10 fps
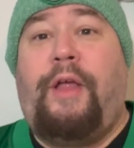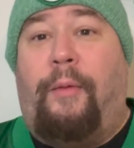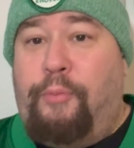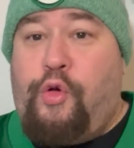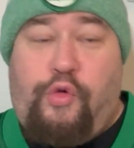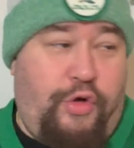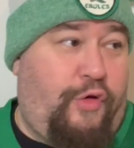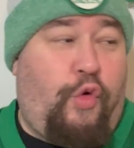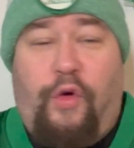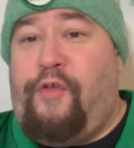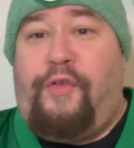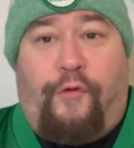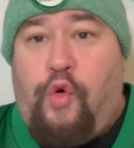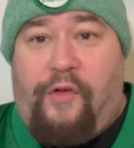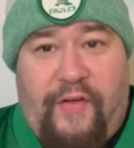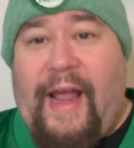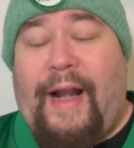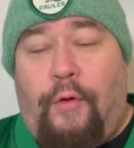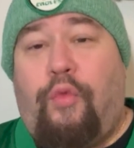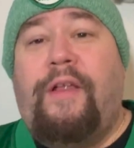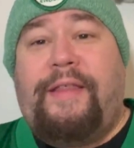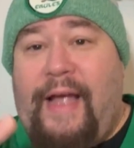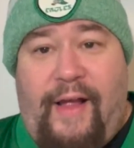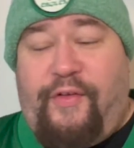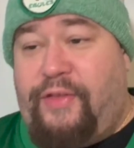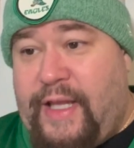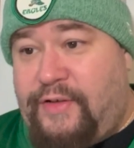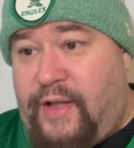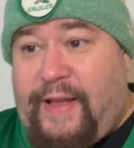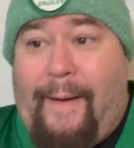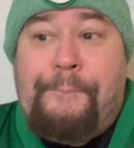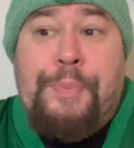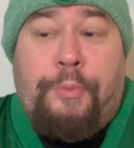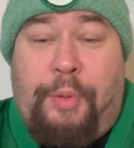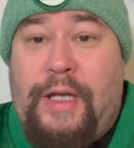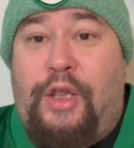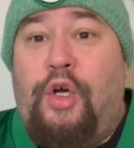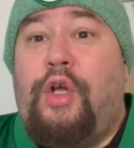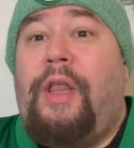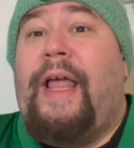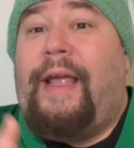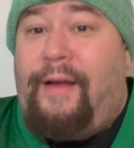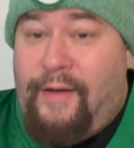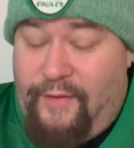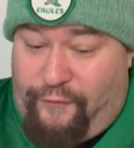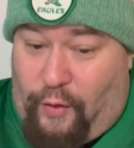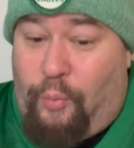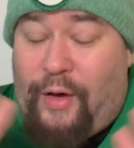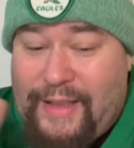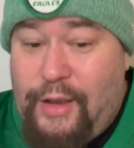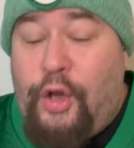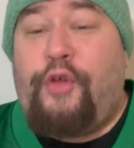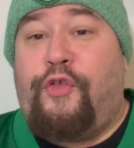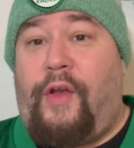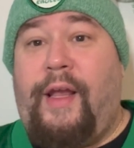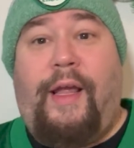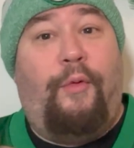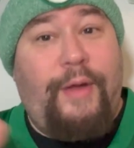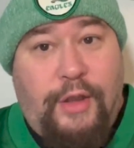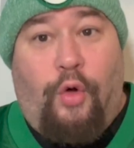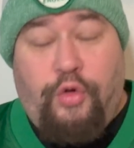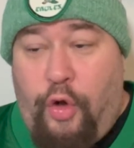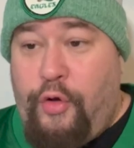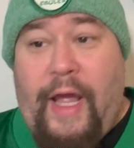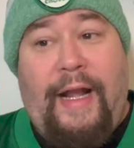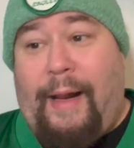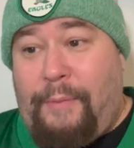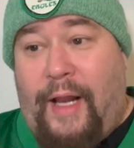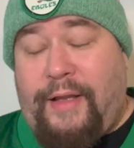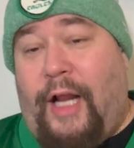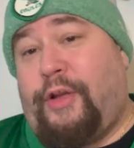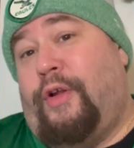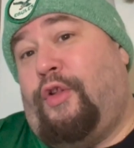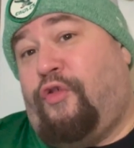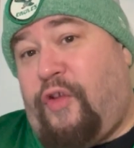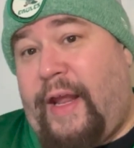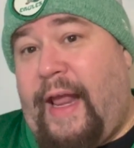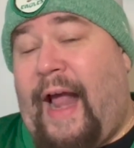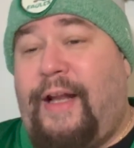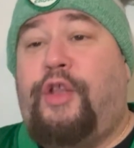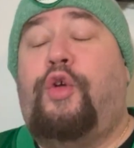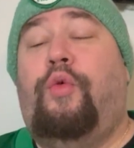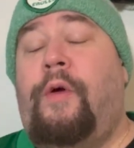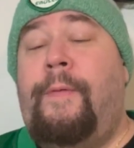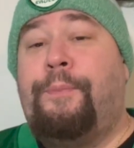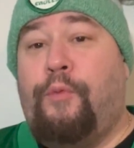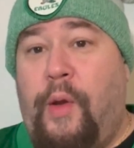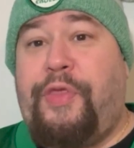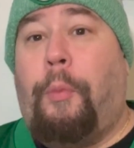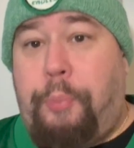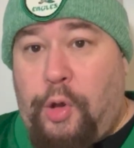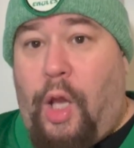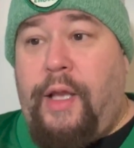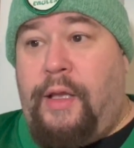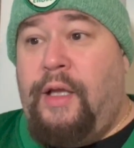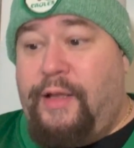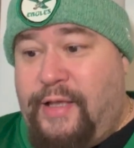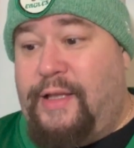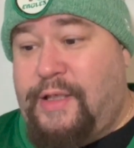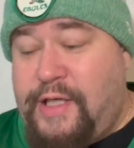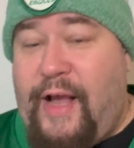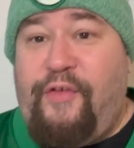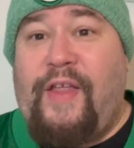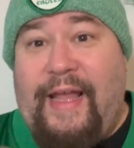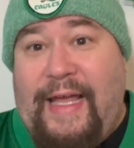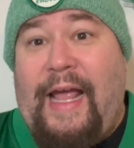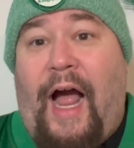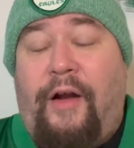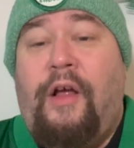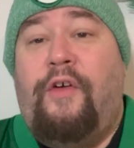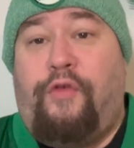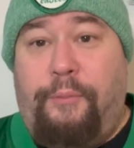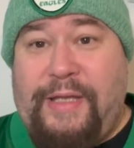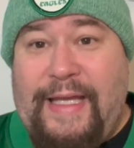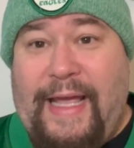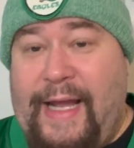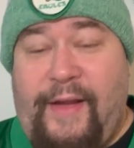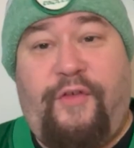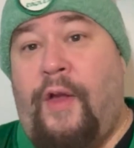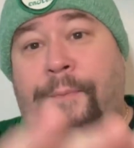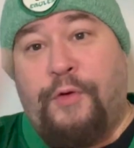Of course, they got to run tests and things like that. But it looked like, from what it looks like, and we don't know yet, and I'm not a doctor, it looks like it had to do with the blunt to the chest that he got from T. Higgins.